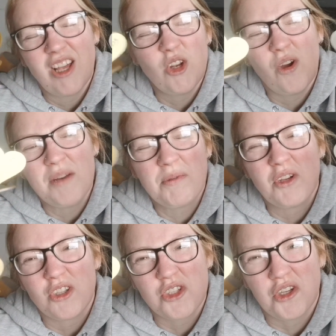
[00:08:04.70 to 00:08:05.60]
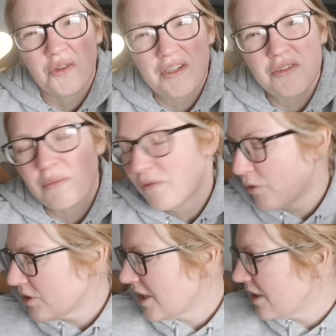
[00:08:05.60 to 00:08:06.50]
annoyed, but not too annoyed. So I'm
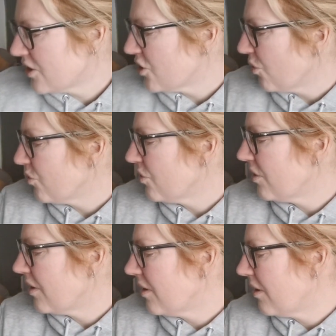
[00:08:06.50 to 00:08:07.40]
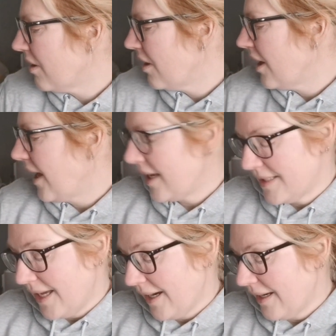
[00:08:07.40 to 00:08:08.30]
14 stone
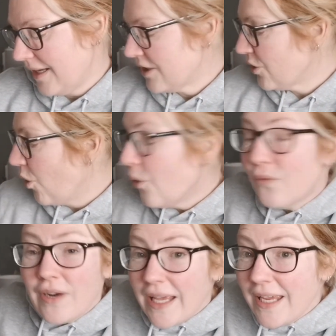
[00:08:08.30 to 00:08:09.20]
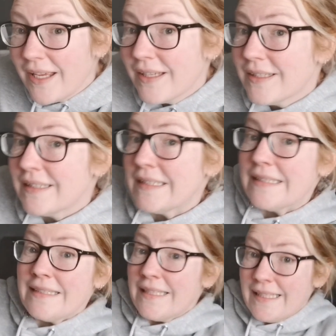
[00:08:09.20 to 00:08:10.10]
exactly. So hopefully
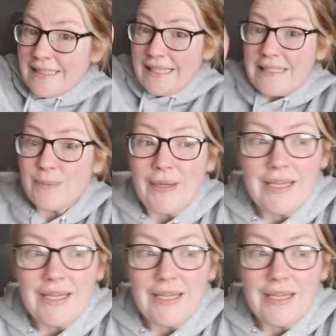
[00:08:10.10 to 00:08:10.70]
next